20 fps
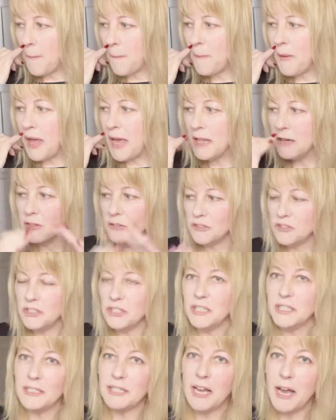
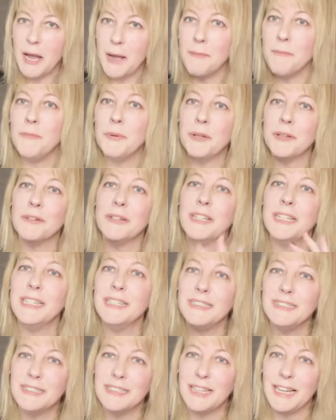energy time
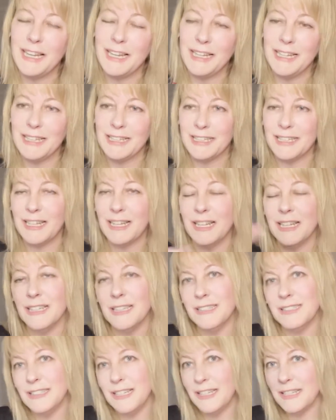periods, they
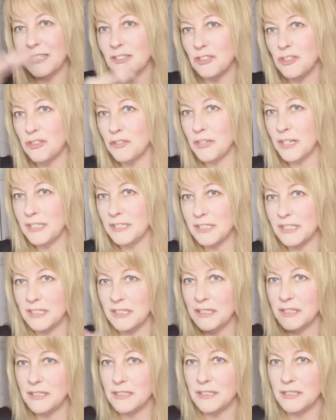can stretch
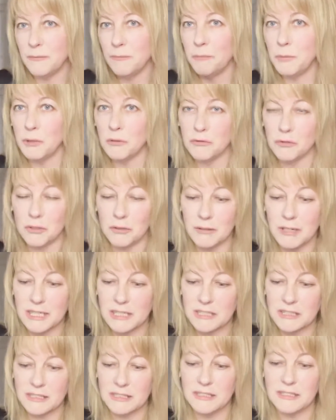in both
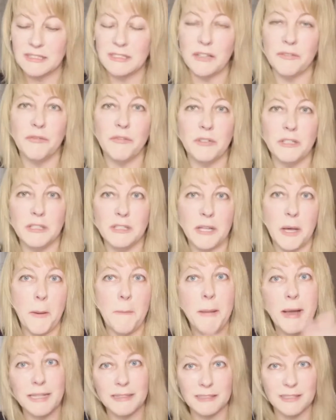directions, different
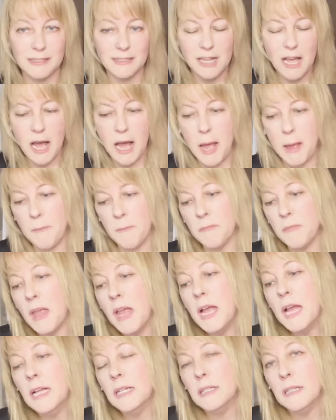amounts of time,
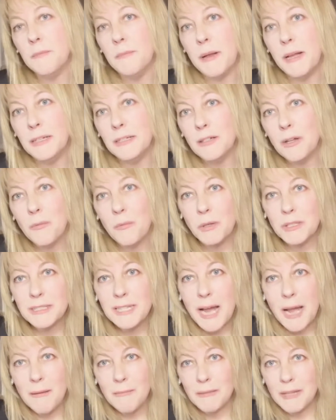depending on what
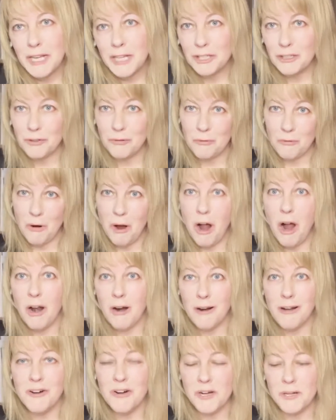timeline you
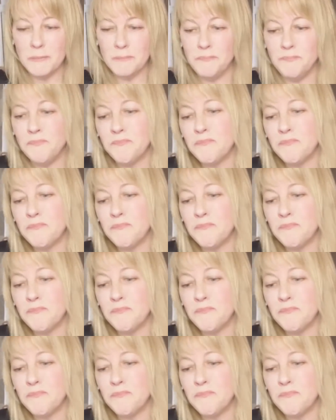are on.